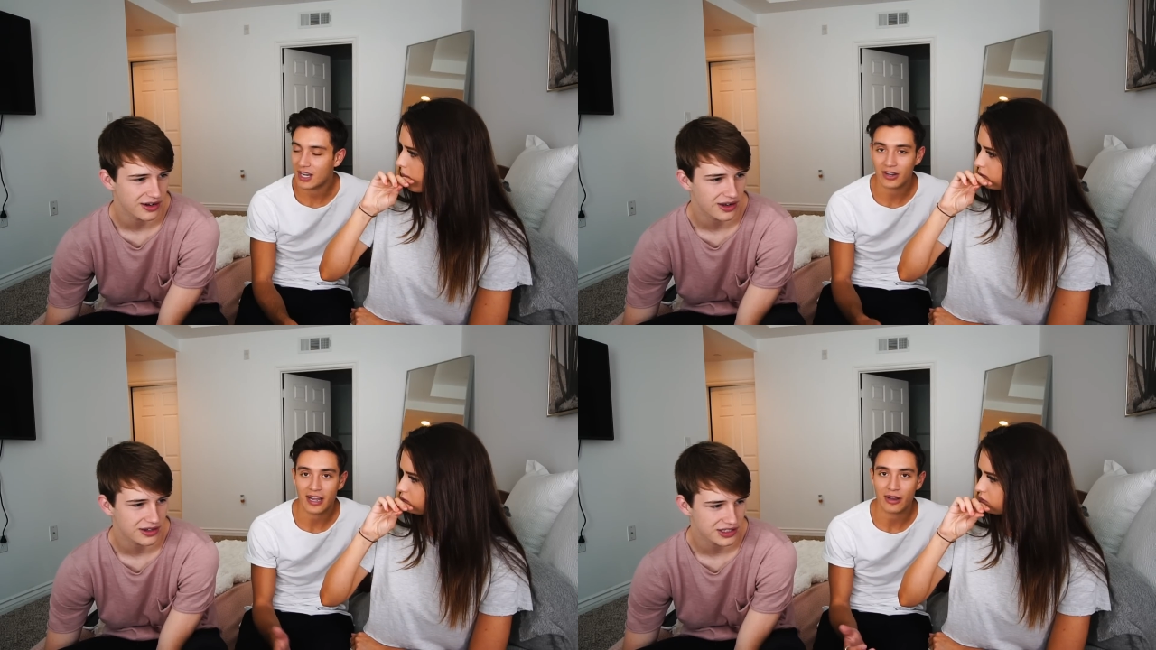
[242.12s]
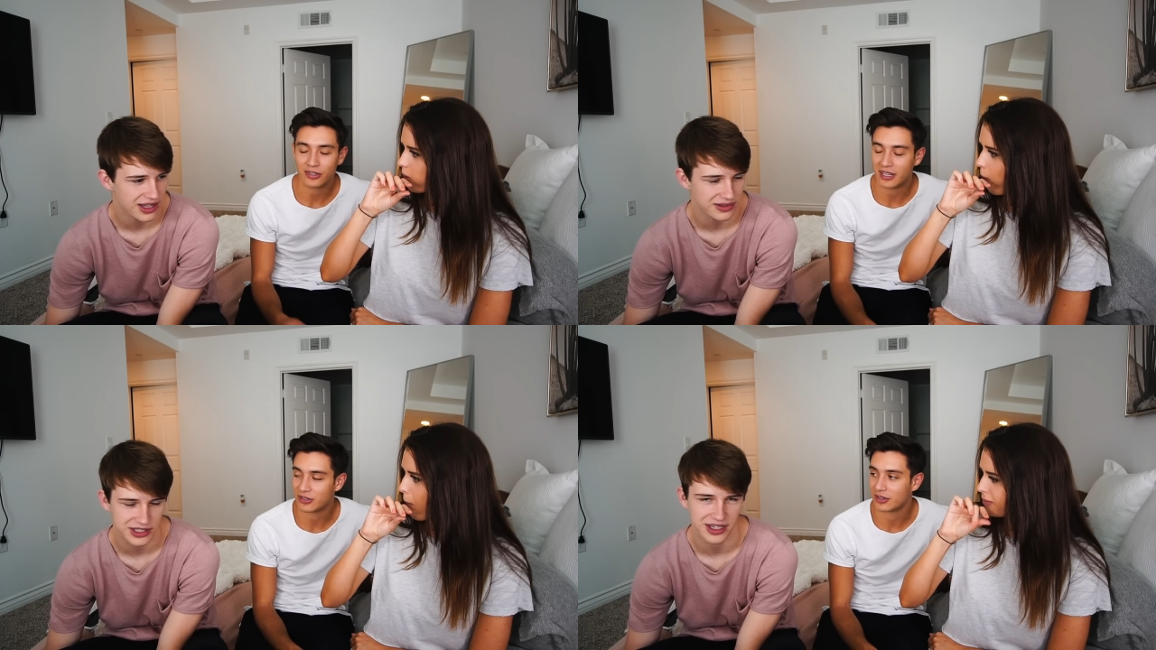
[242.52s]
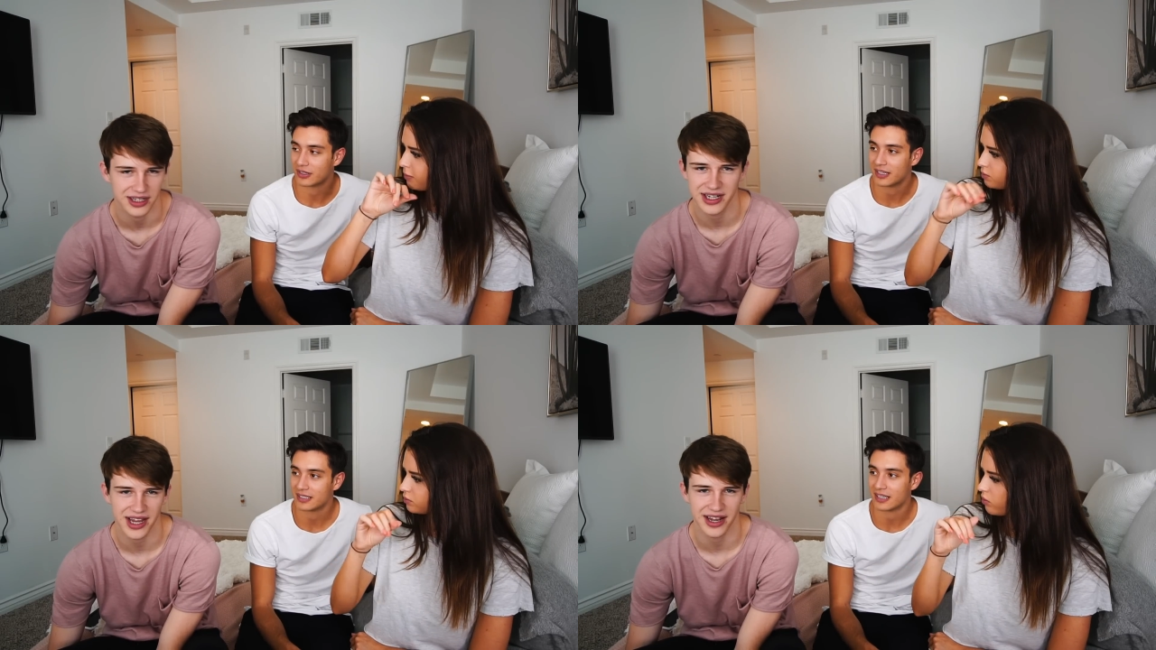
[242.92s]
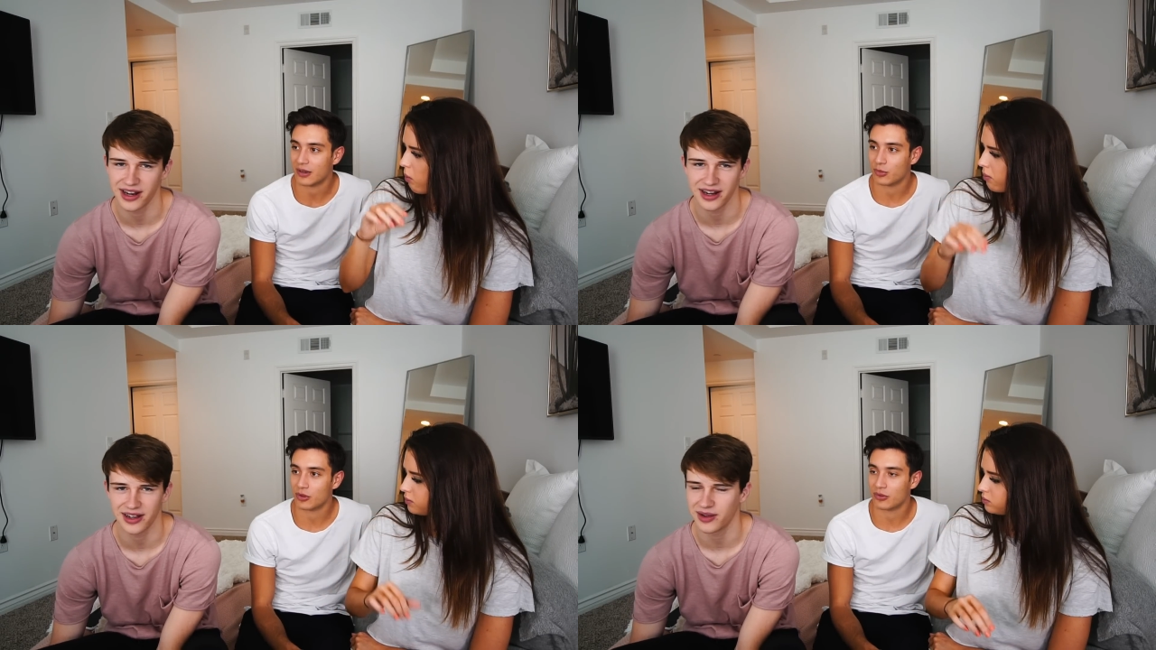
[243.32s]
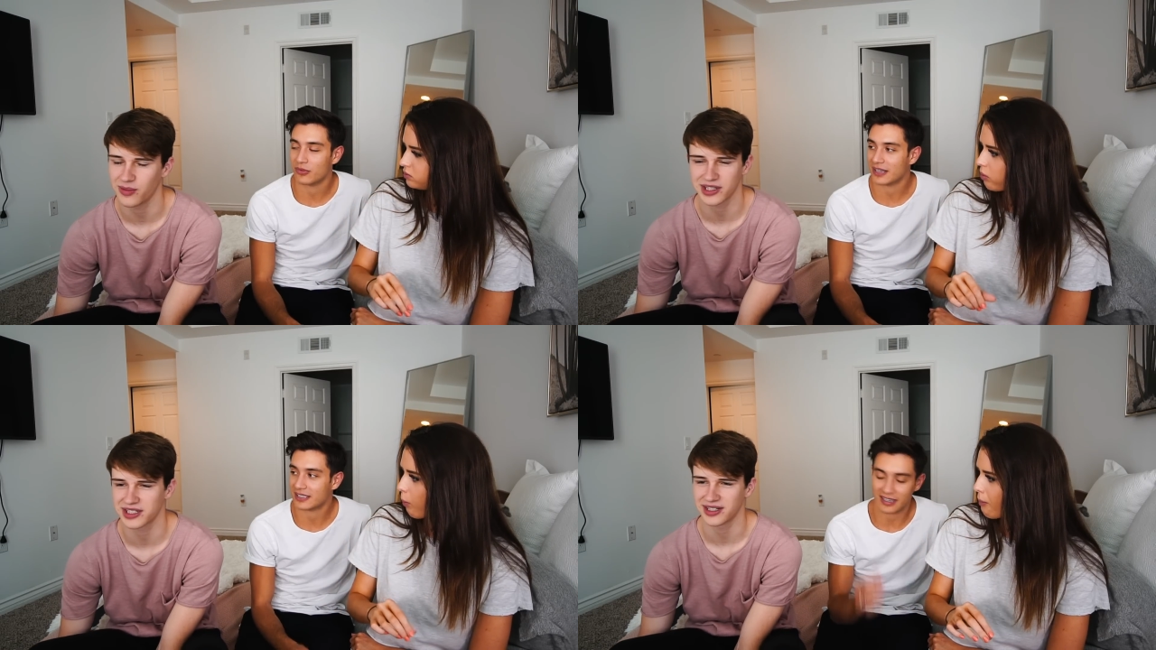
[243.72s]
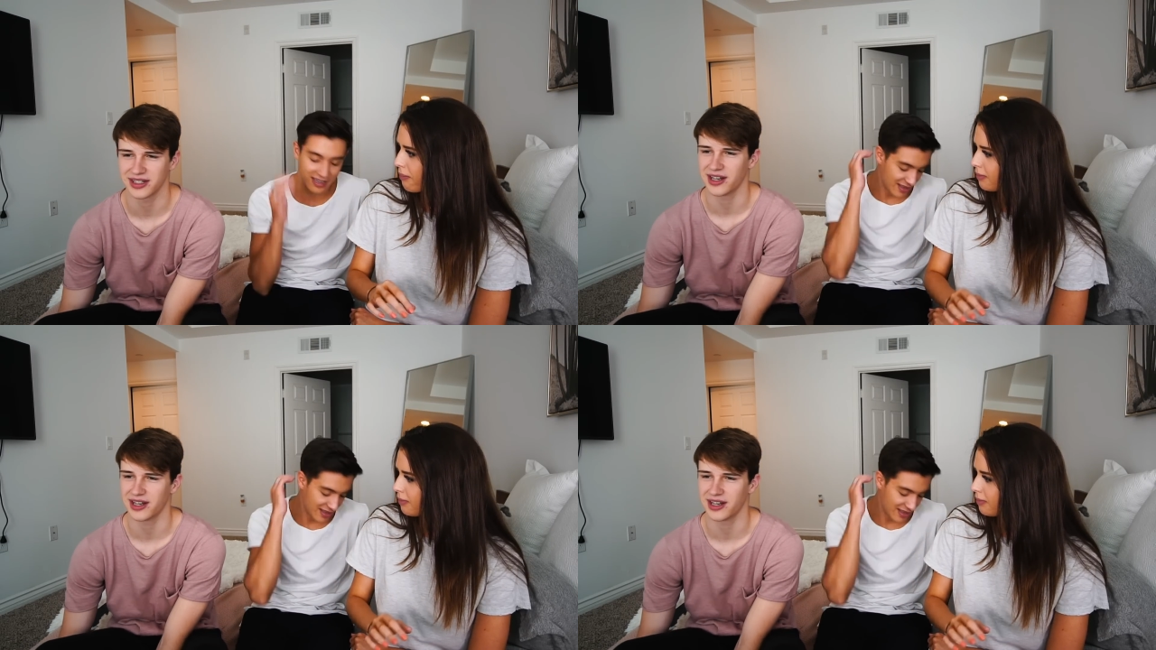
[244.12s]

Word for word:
Speaker 1: at all. Okay, so was, that was good. Yeah, no, no, I wasn't.